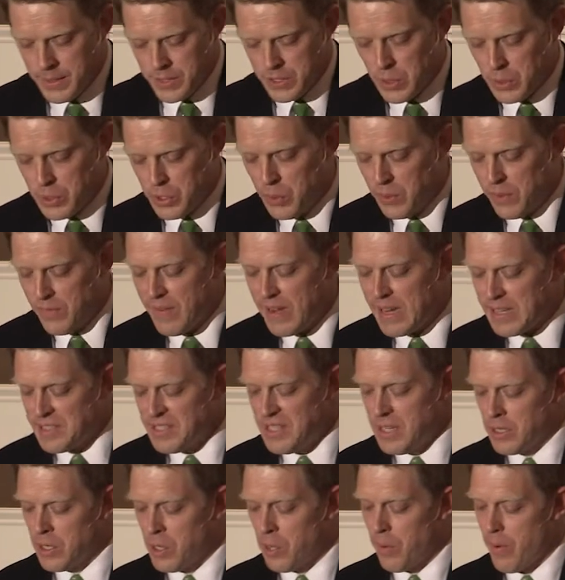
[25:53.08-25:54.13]
So to
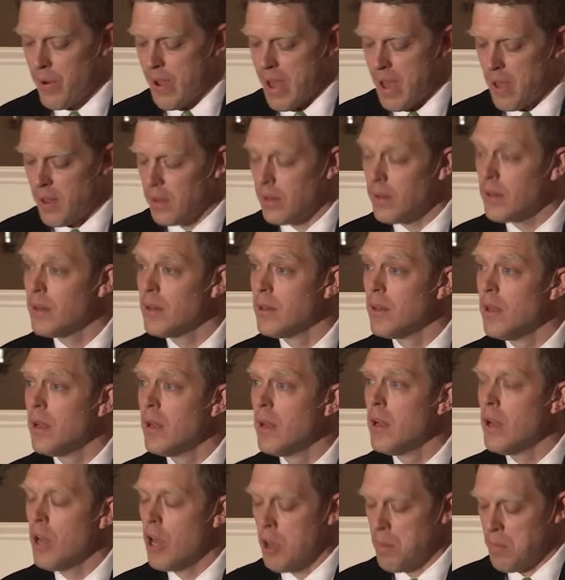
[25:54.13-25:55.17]
invest in Corral
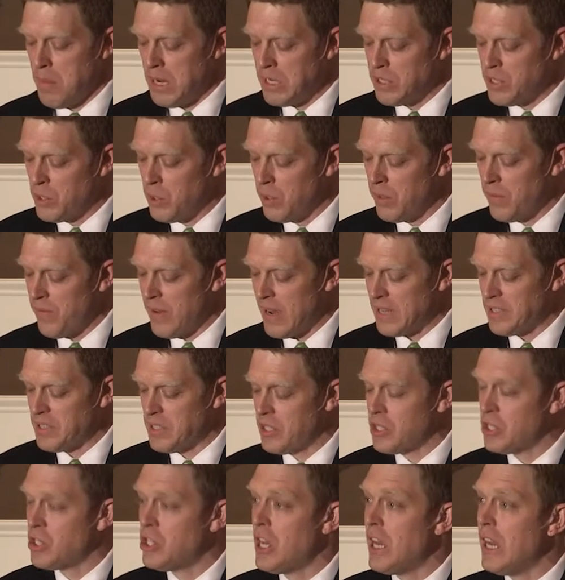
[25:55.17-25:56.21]
means to
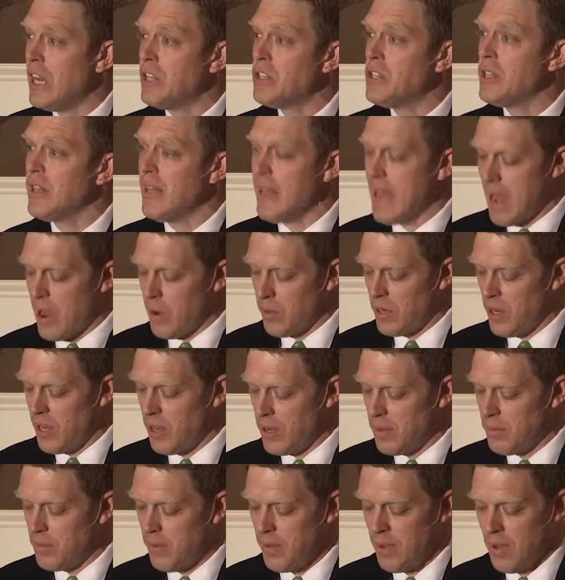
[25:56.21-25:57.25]
invest in changing the
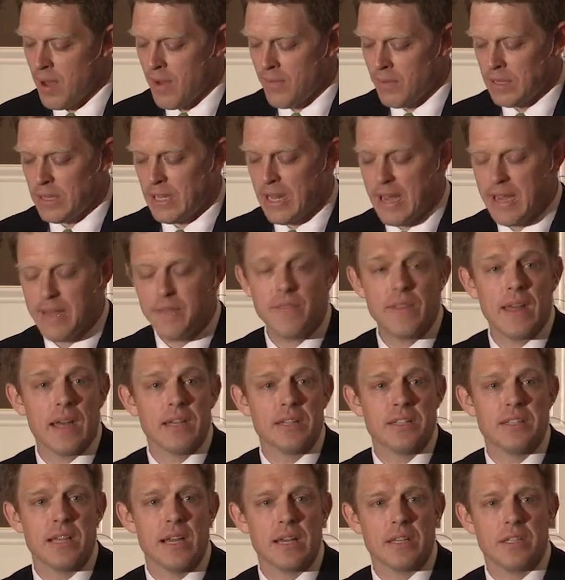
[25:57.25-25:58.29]
outcome of a life that
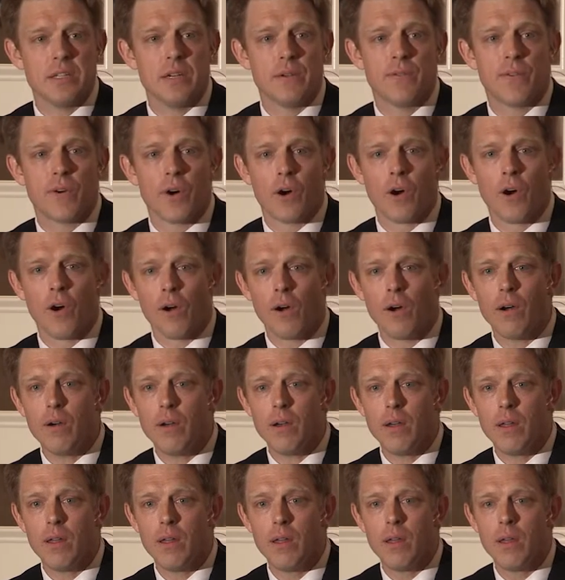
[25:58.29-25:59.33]
is destined for
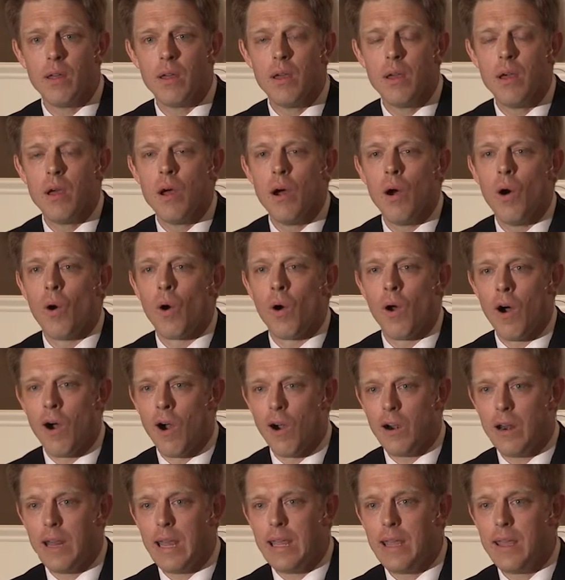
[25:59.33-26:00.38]
hurt or
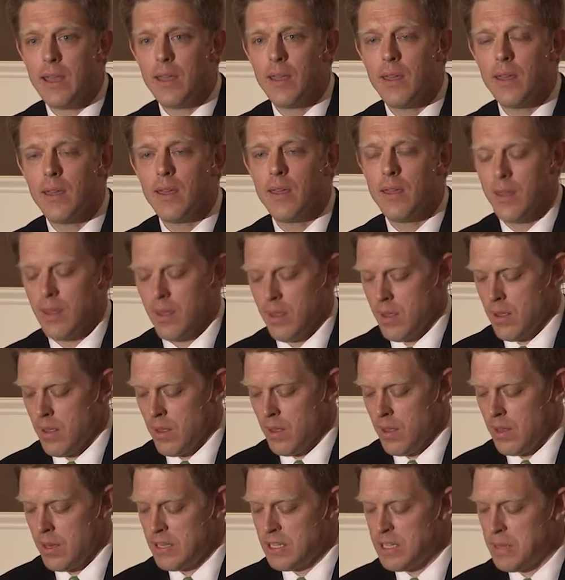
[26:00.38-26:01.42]
heartache,
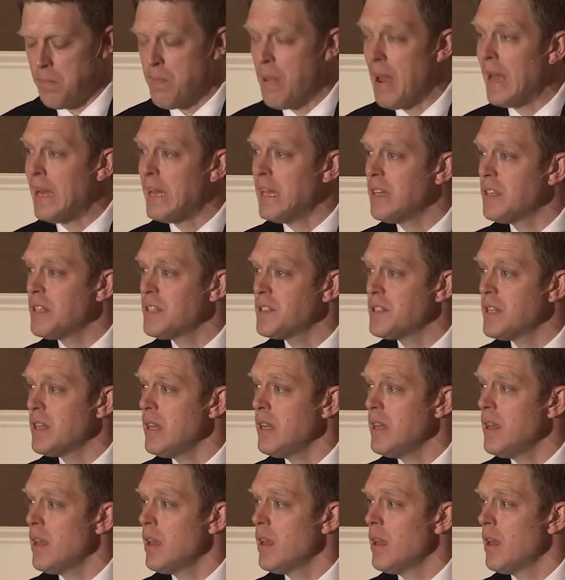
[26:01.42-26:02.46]

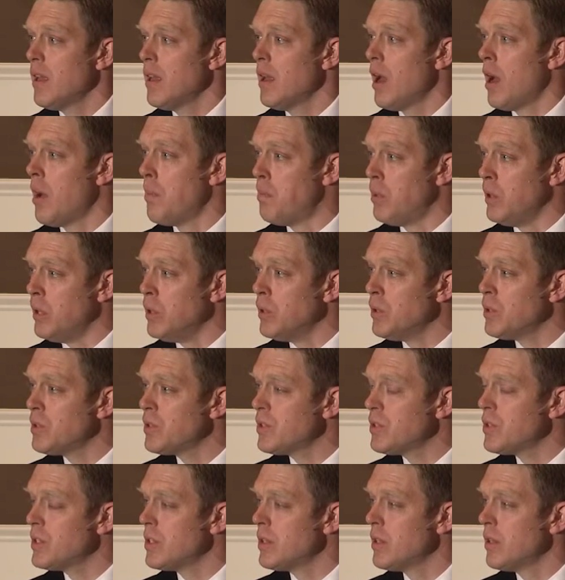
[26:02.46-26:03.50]
dependency,
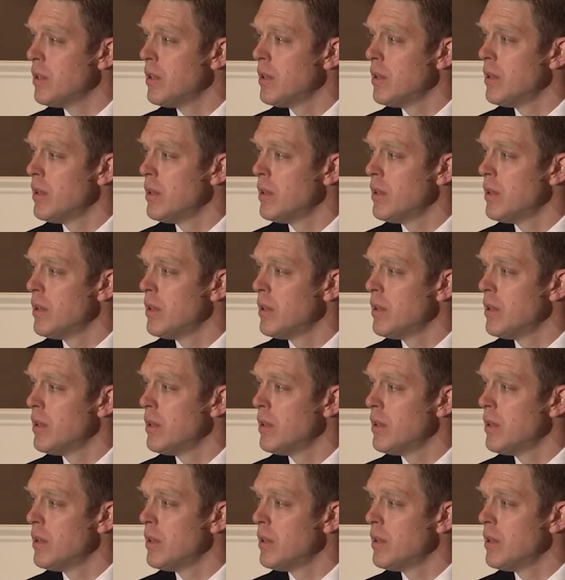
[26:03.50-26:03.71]
abuse,